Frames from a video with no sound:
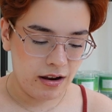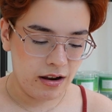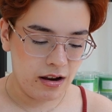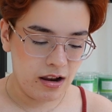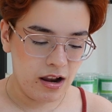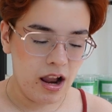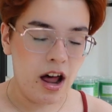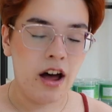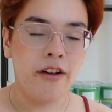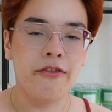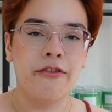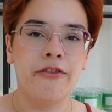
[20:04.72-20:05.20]

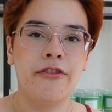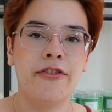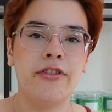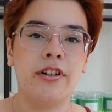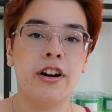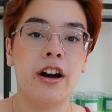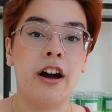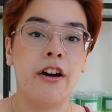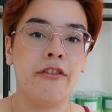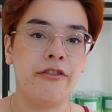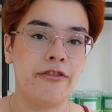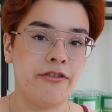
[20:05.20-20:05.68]
love
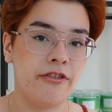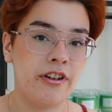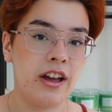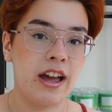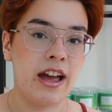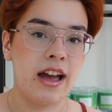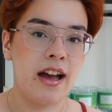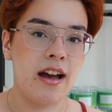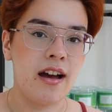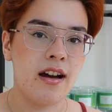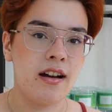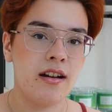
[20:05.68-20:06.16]

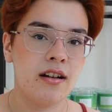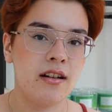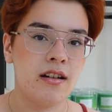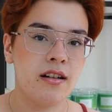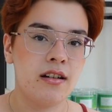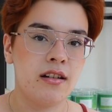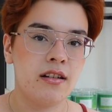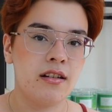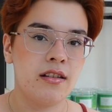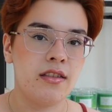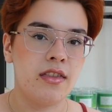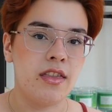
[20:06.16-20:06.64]
affair
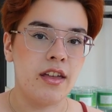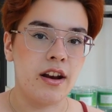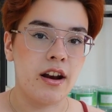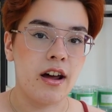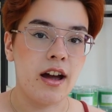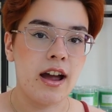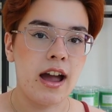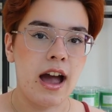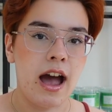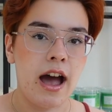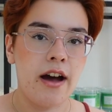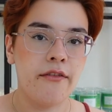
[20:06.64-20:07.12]
that
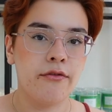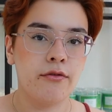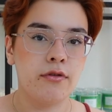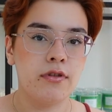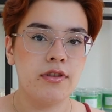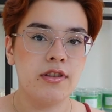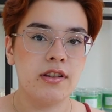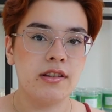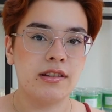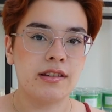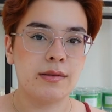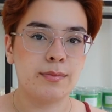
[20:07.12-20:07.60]
I have
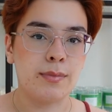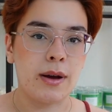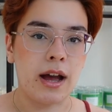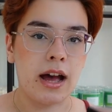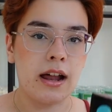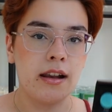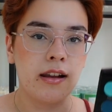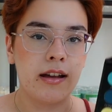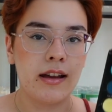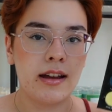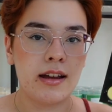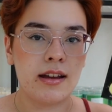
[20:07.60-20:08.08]
with this
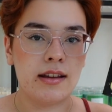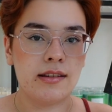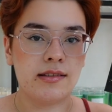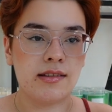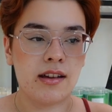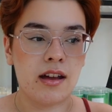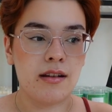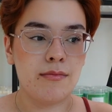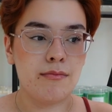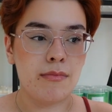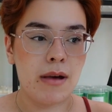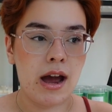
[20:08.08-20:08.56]
palette is
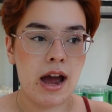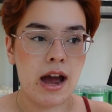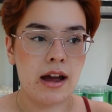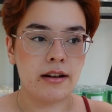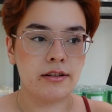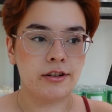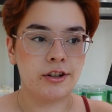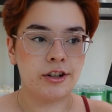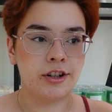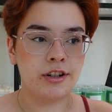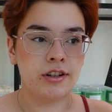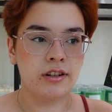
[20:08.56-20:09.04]

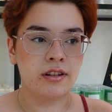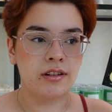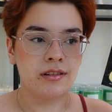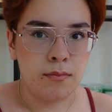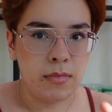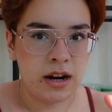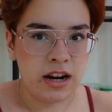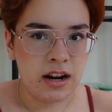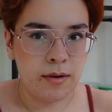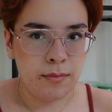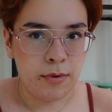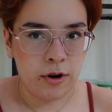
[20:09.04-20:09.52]
unmatched.
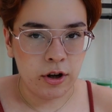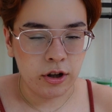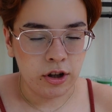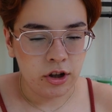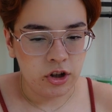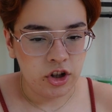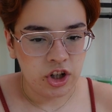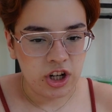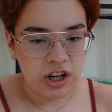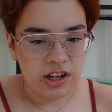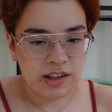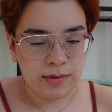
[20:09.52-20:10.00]
My
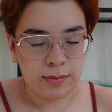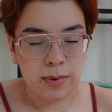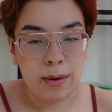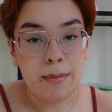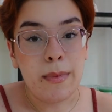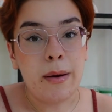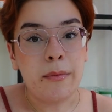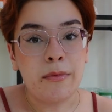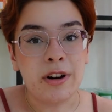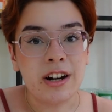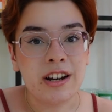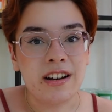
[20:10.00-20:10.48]
apologies, my
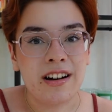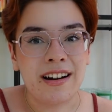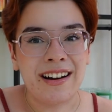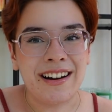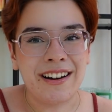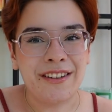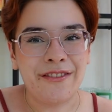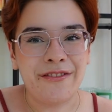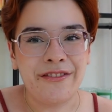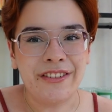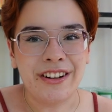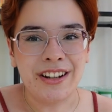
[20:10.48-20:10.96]
memory
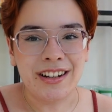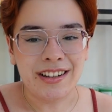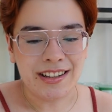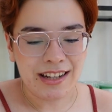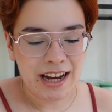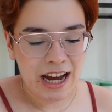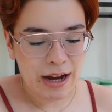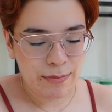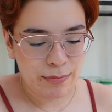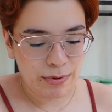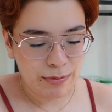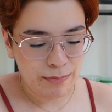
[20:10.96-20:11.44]
card filled
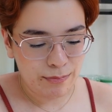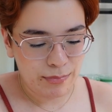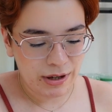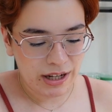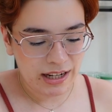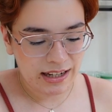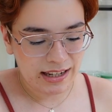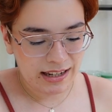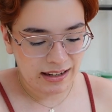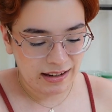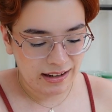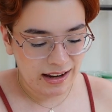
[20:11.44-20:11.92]
up,
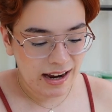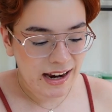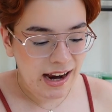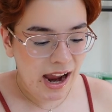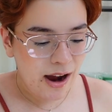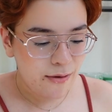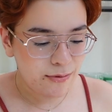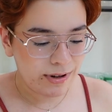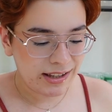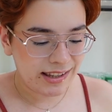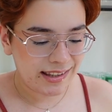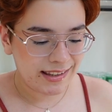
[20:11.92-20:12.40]
but like
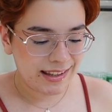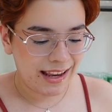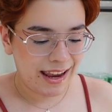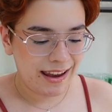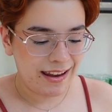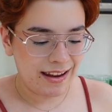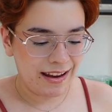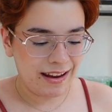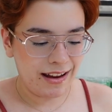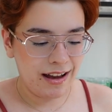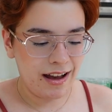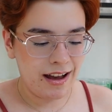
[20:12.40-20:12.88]
I was
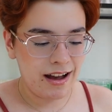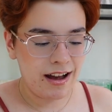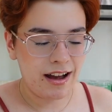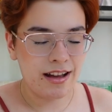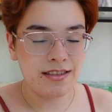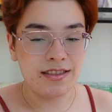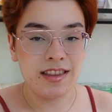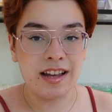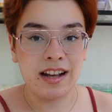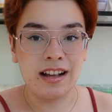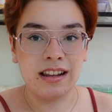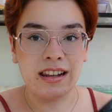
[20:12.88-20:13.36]
saying,
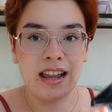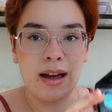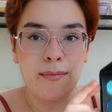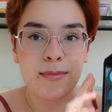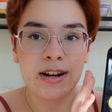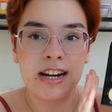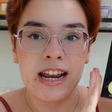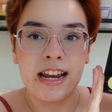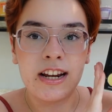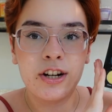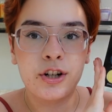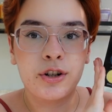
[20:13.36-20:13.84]
the
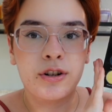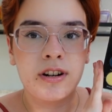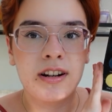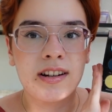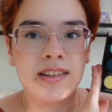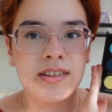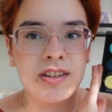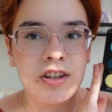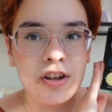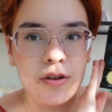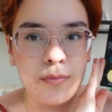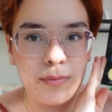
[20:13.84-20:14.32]

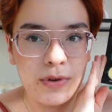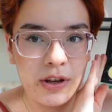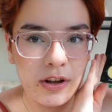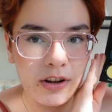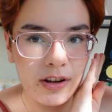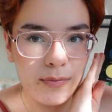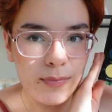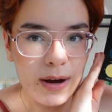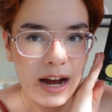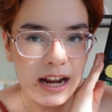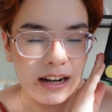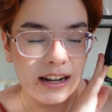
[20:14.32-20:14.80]
Glaminatrix You
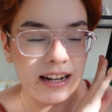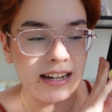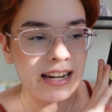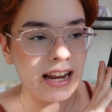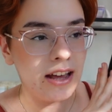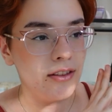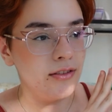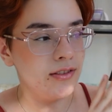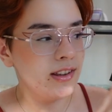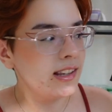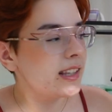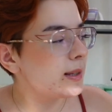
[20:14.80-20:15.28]
Beauty palette,
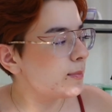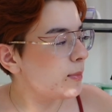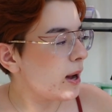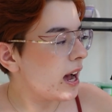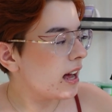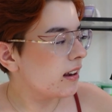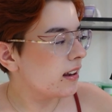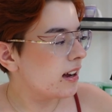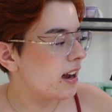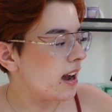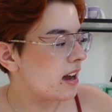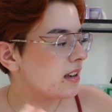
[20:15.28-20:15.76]
now this
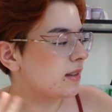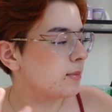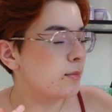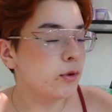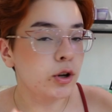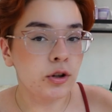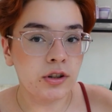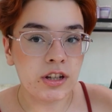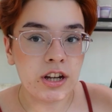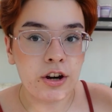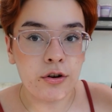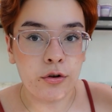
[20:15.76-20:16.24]
palette has
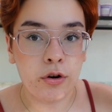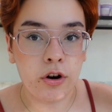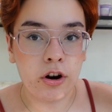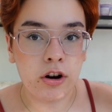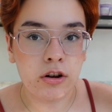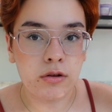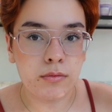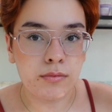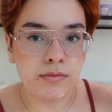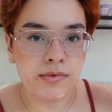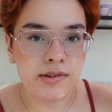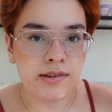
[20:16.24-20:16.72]

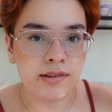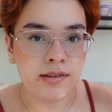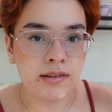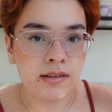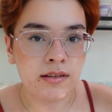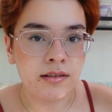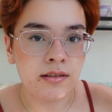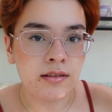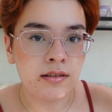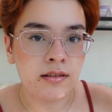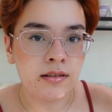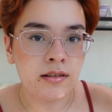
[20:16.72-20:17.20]

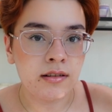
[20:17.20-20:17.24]
multi-chromes.